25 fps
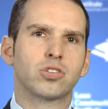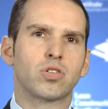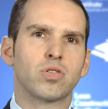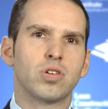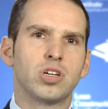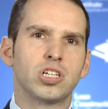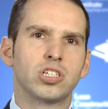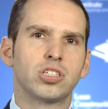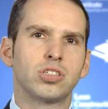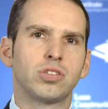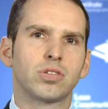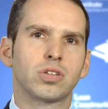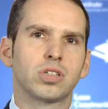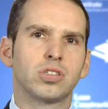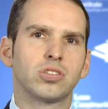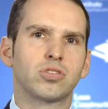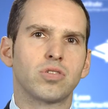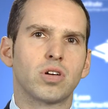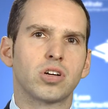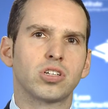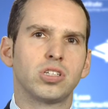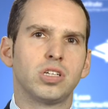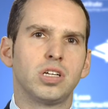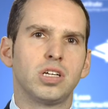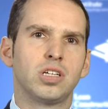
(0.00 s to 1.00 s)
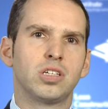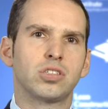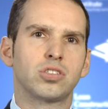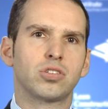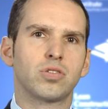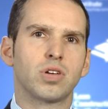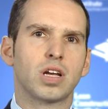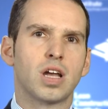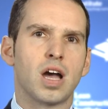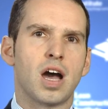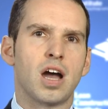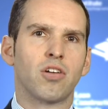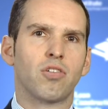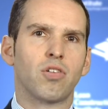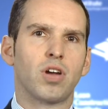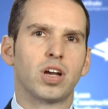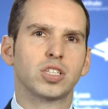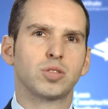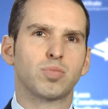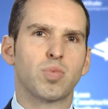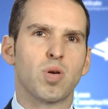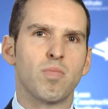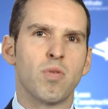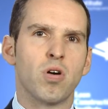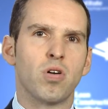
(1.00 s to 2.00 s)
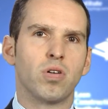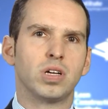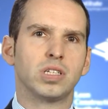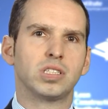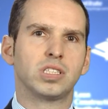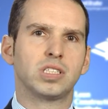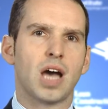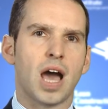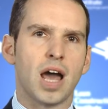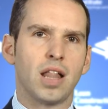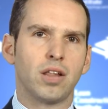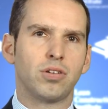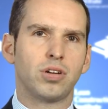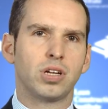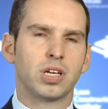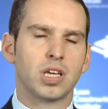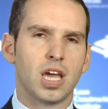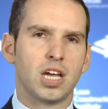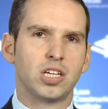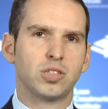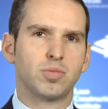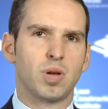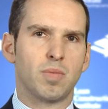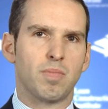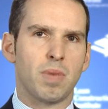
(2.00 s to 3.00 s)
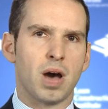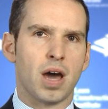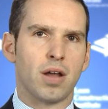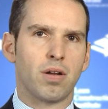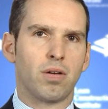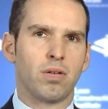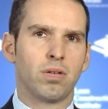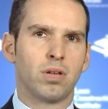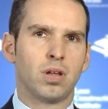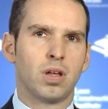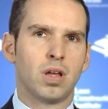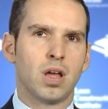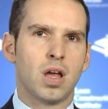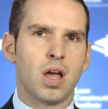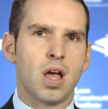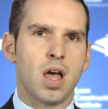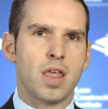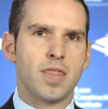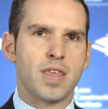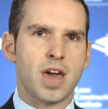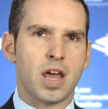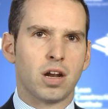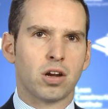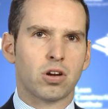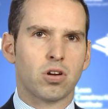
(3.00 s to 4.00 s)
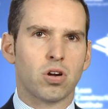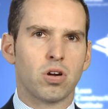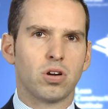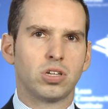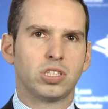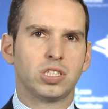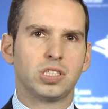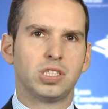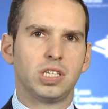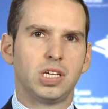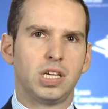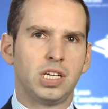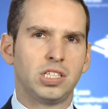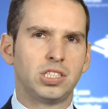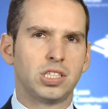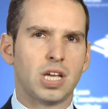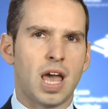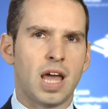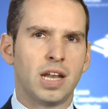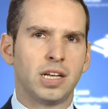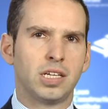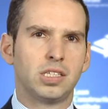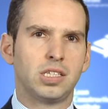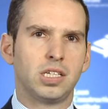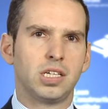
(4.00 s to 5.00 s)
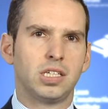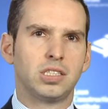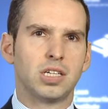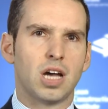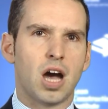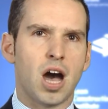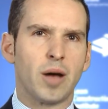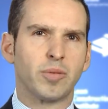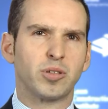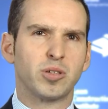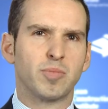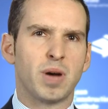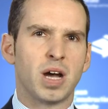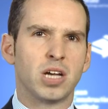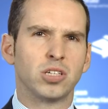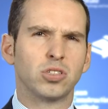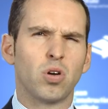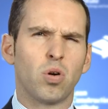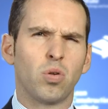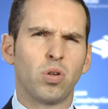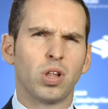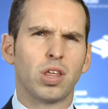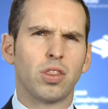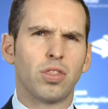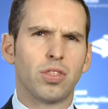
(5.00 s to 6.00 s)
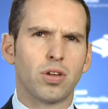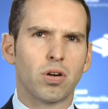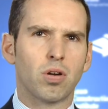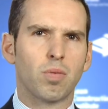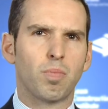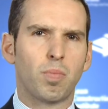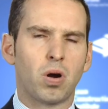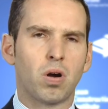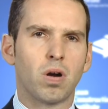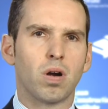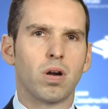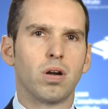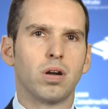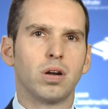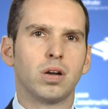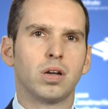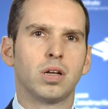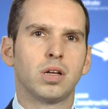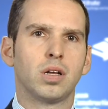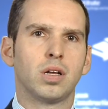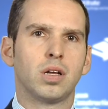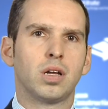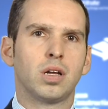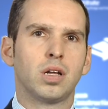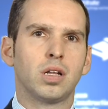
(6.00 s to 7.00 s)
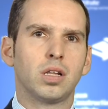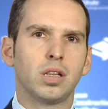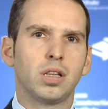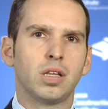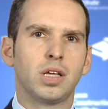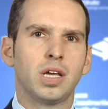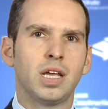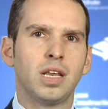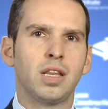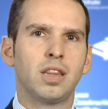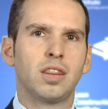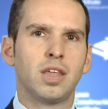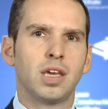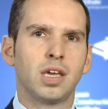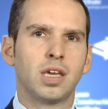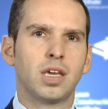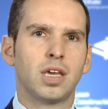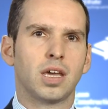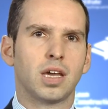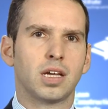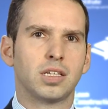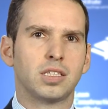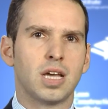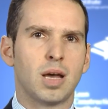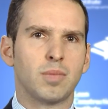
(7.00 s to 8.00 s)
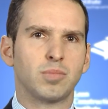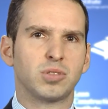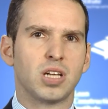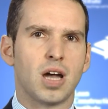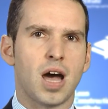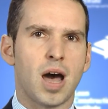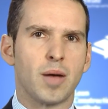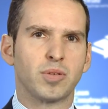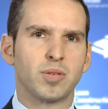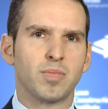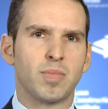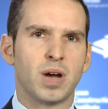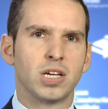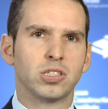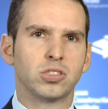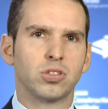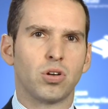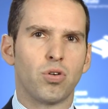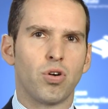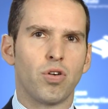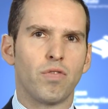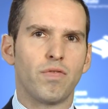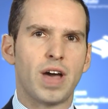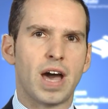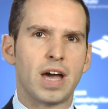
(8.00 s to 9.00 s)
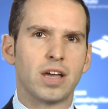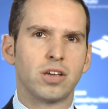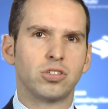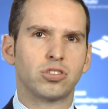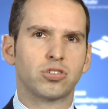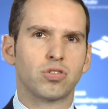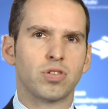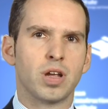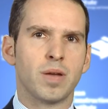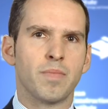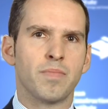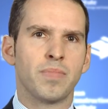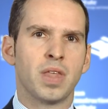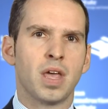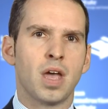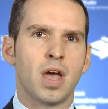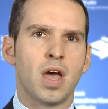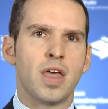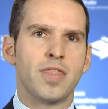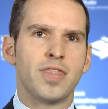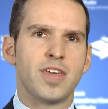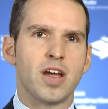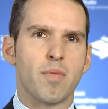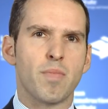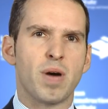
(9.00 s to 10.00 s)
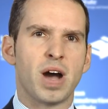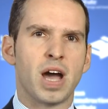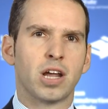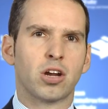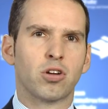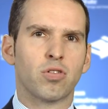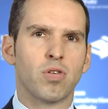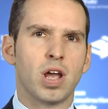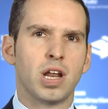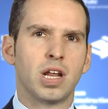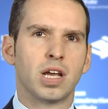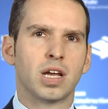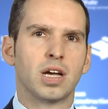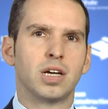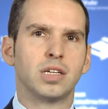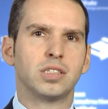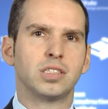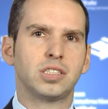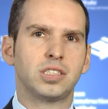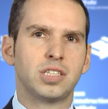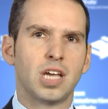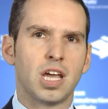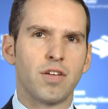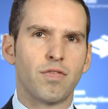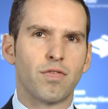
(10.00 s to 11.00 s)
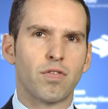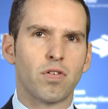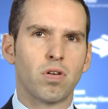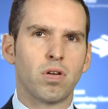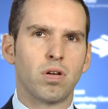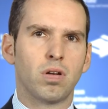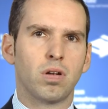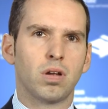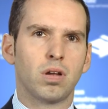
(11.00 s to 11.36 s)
traditional construction industry contracts promote a siloed engagement model that encourages each entity to optimize only their part, lean thinking attempts to optimize the whole value stream, thereby creating a safer